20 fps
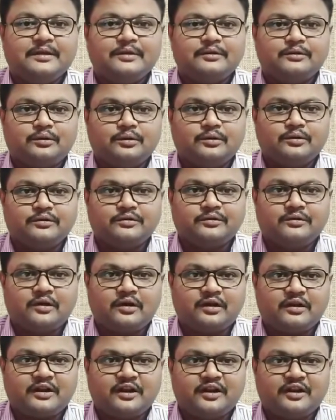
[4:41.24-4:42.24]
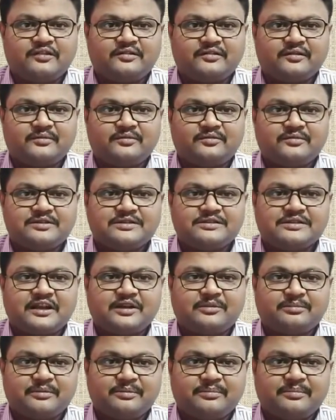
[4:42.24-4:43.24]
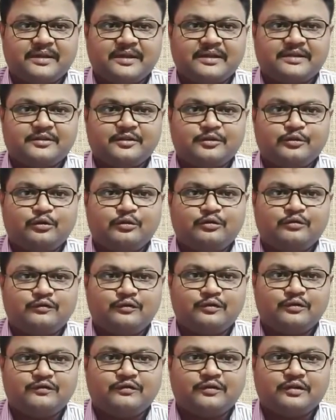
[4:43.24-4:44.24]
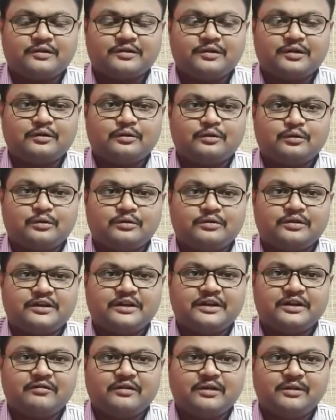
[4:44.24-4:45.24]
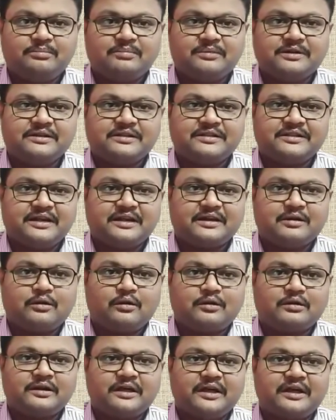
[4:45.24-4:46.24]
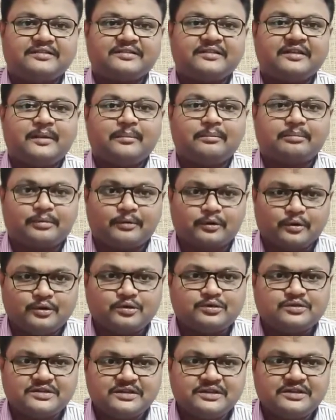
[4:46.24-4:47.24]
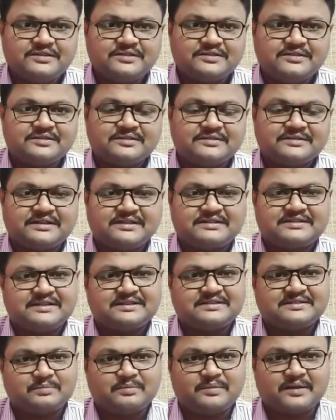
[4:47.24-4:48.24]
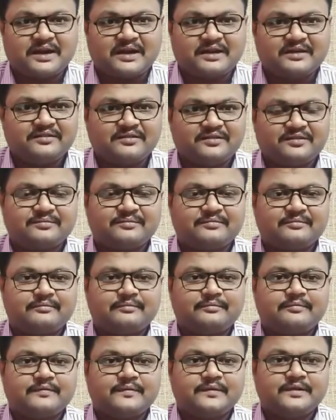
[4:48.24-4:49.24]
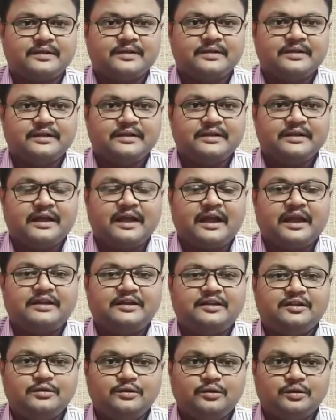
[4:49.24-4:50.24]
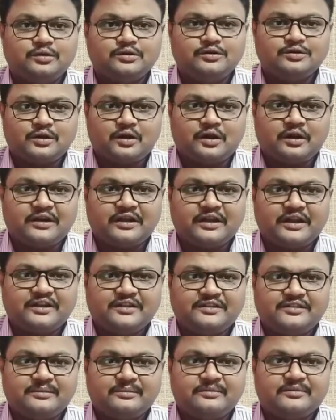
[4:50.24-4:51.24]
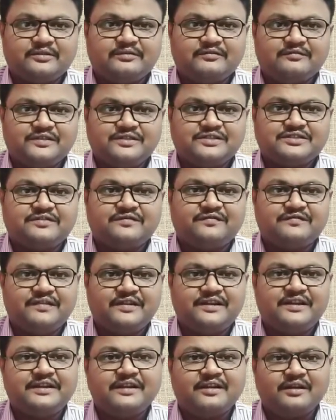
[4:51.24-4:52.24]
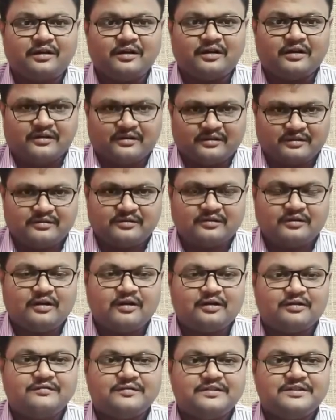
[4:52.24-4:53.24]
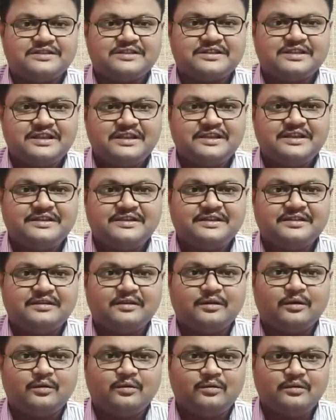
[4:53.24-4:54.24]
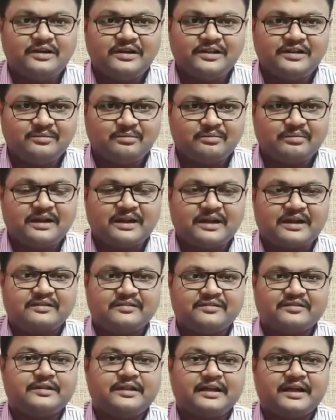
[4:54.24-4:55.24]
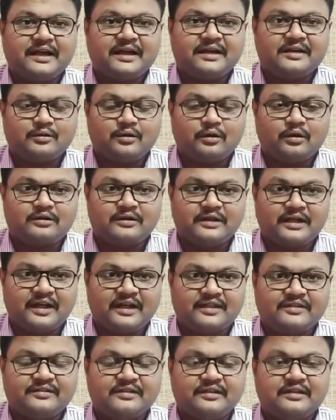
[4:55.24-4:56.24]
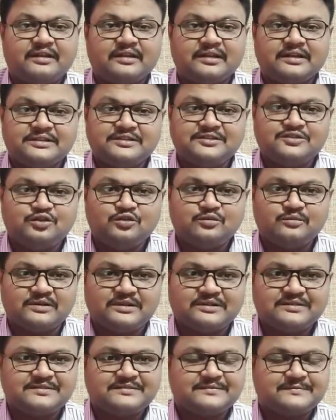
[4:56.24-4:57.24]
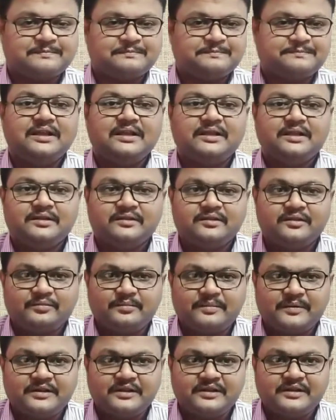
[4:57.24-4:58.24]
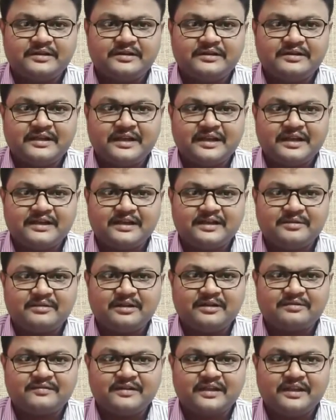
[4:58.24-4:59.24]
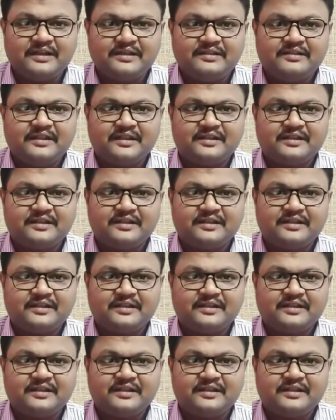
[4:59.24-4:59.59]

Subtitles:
Those organisms which can prepare their own food for their growth and development, they are called as producers, such as plants. And those organisms which feed on or which eat only the plants, they are called as consumers, In this particular diagram, I have taken the